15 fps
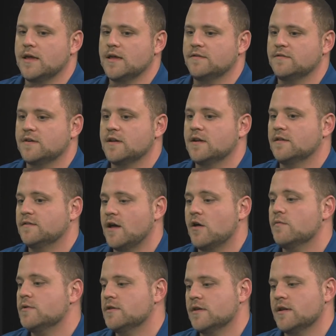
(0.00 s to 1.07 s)
It's going to
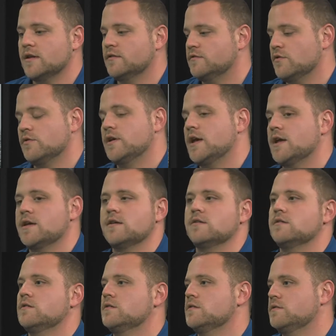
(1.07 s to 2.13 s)
tell me that it's okay
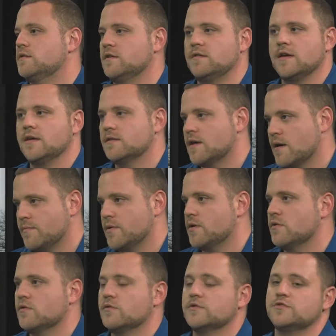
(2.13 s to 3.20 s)
to take that
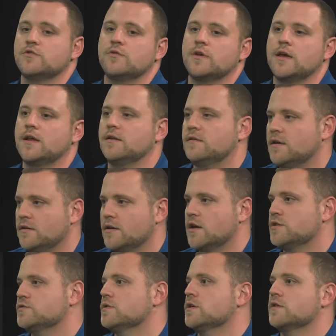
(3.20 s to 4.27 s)
pill, or it's okay to take
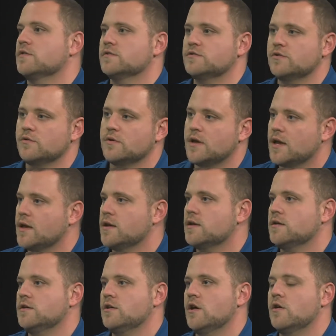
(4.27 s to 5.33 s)
that drink, or it's
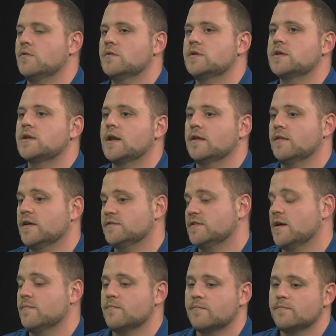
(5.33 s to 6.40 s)
okay, unless
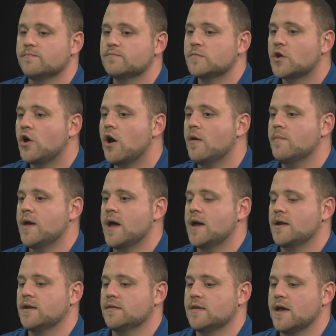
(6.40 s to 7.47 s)
I'm
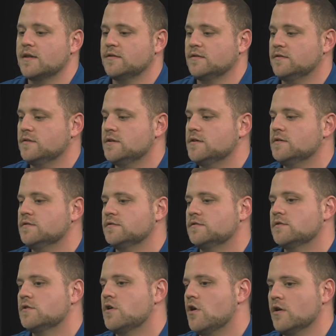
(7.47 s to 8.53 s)
combating that
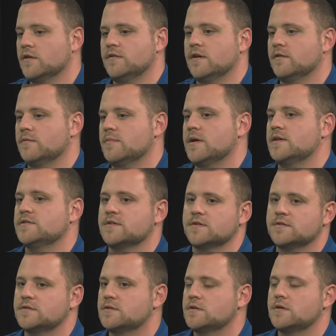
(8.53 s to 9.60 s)
disease on a daily
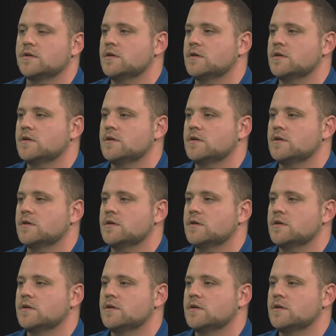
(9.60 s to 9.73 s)
basis,